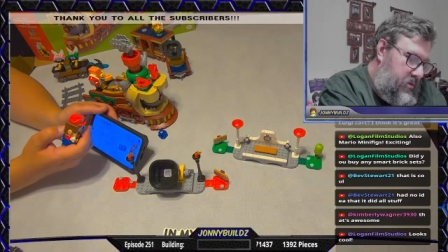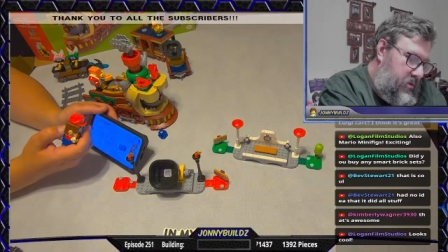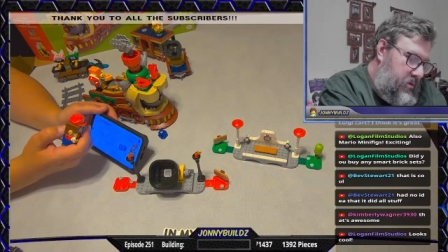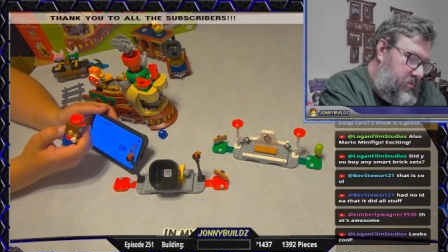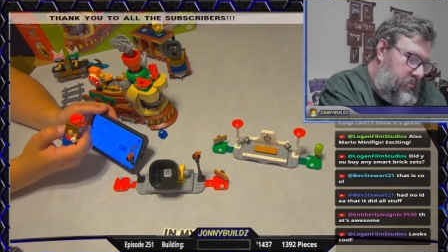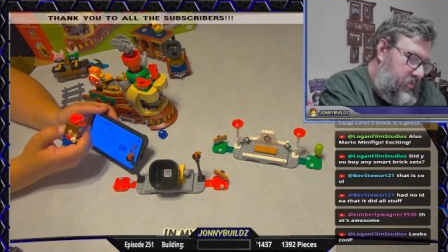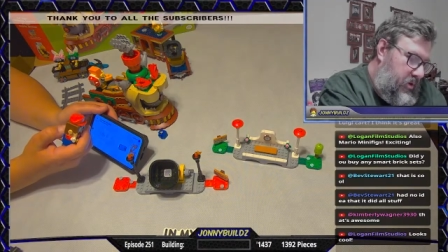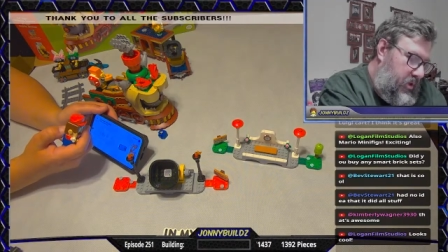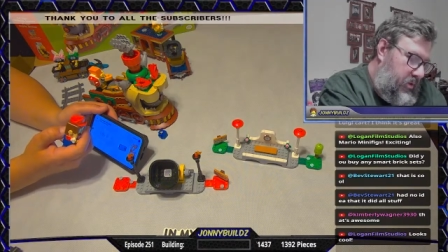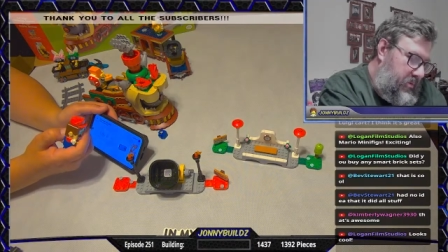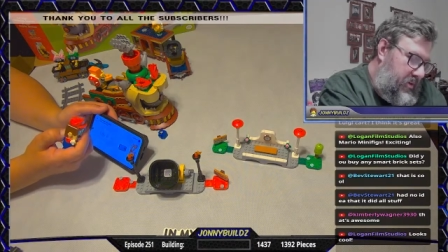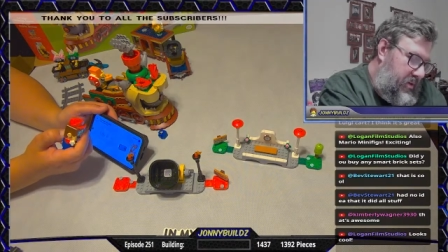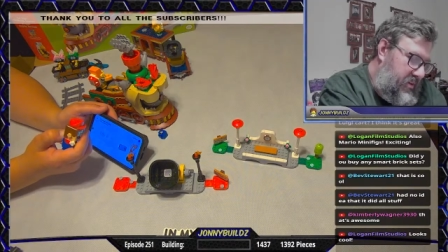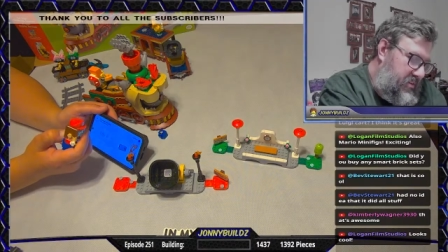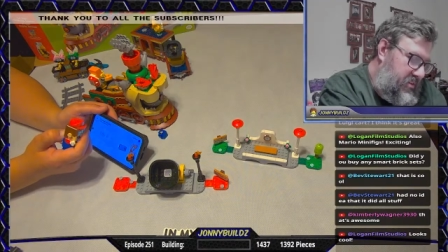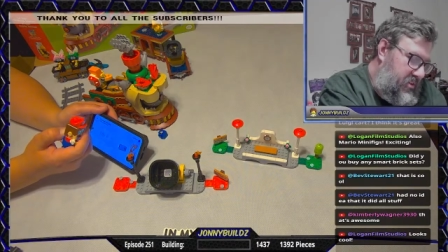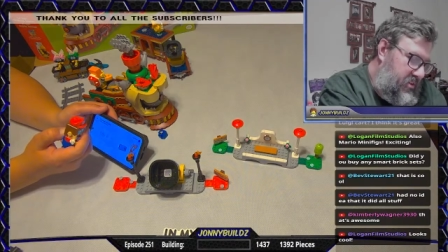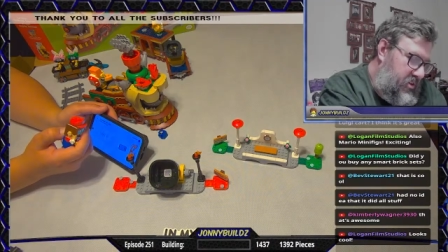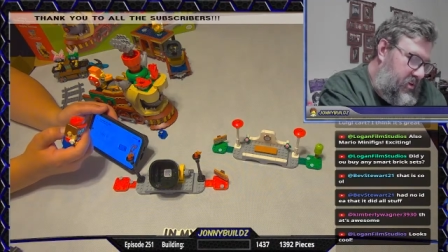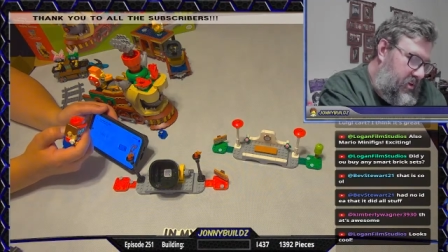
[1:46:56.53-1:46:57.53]
Probably because he
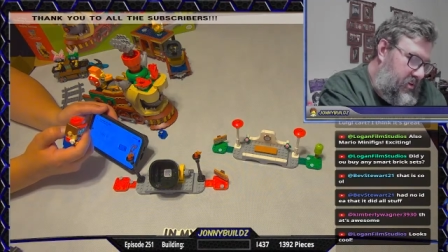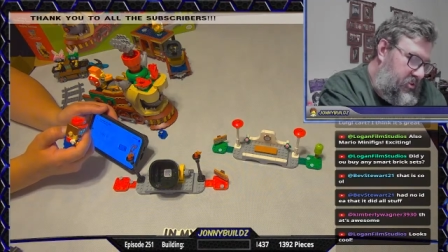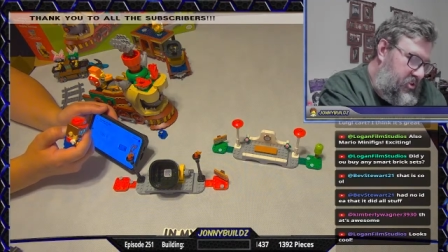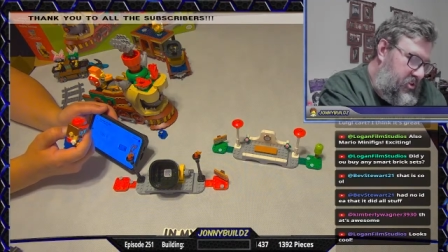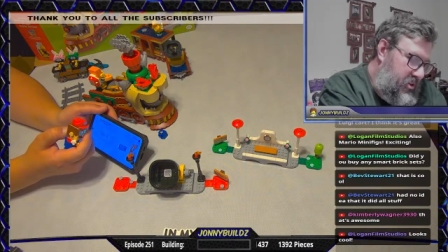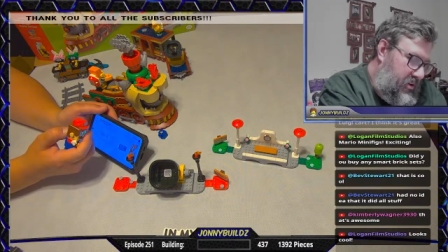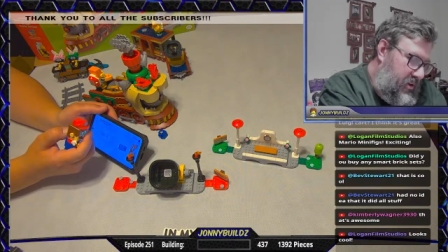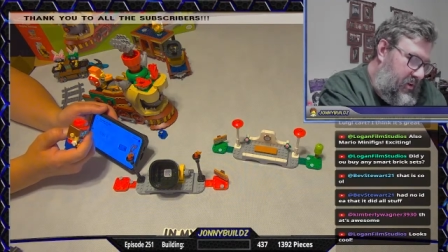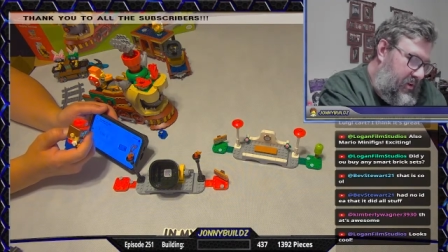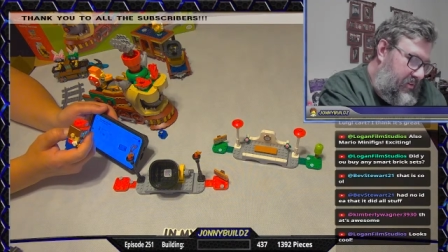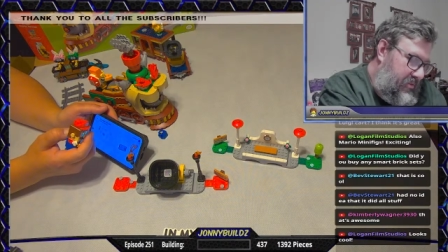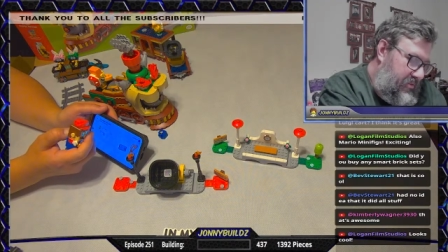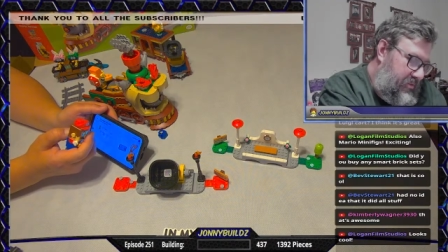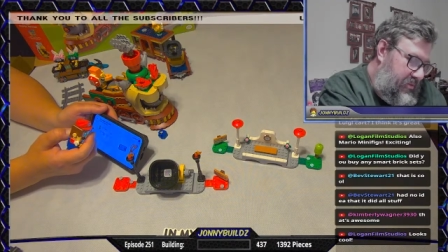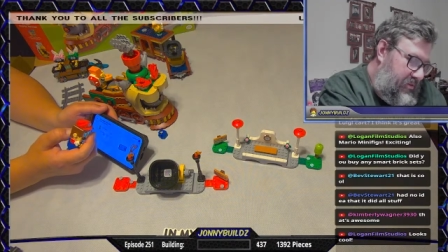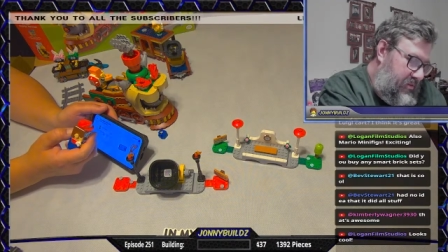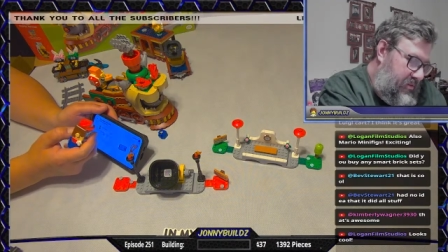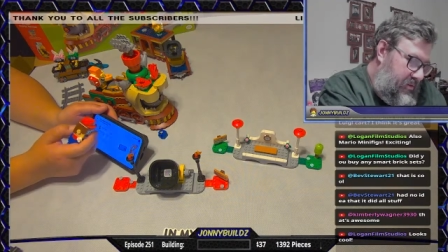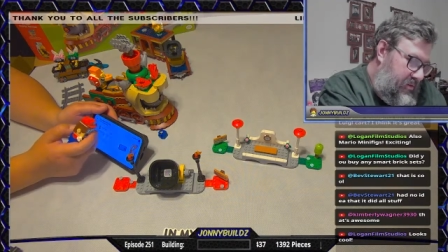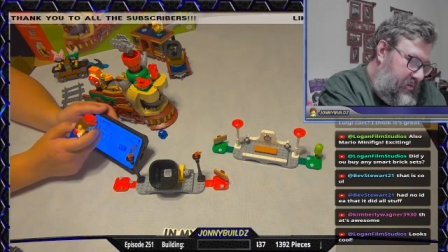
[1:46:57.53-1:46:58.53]
got shut off.
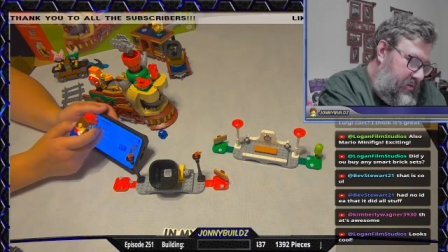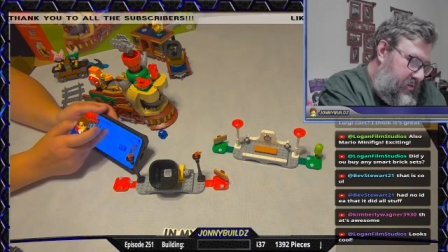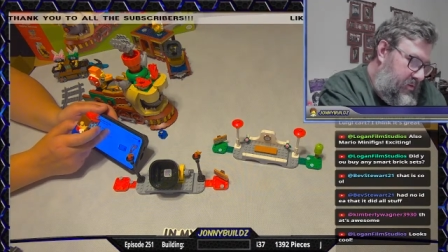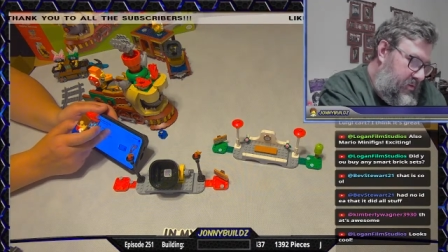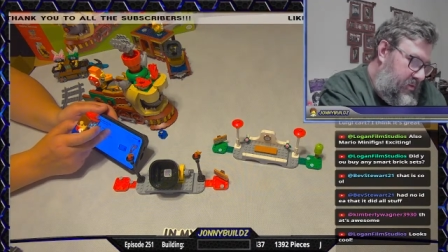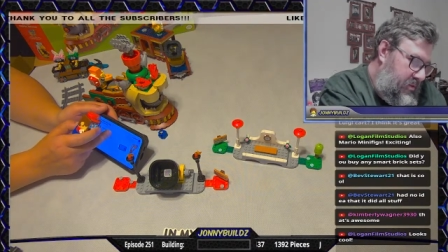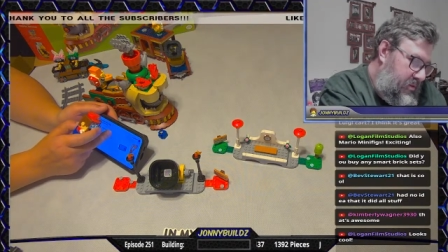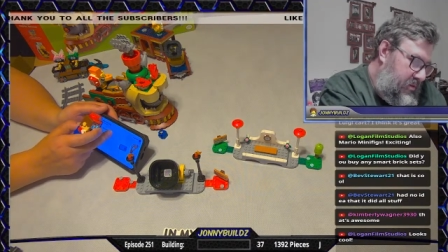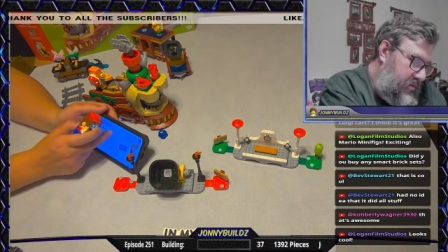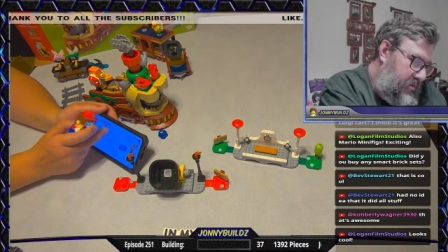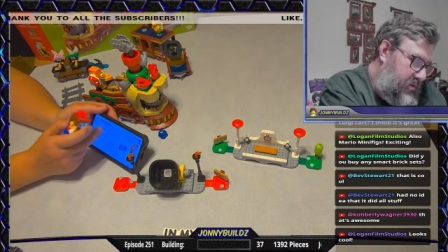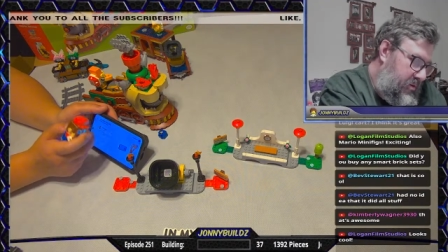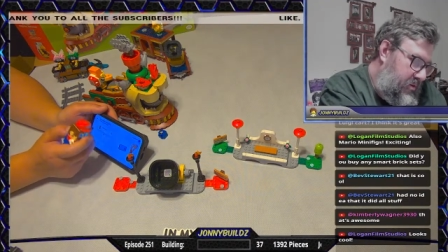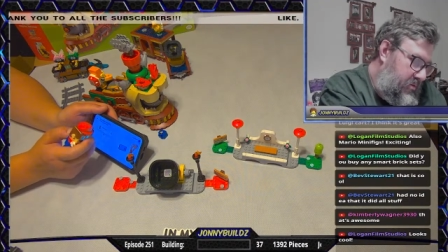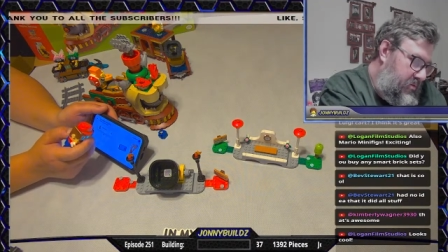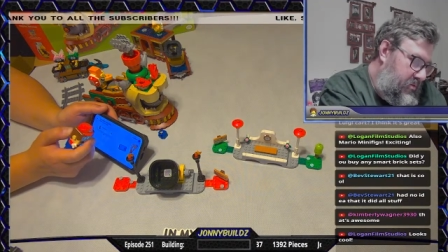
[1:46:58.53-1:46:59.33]
There we go.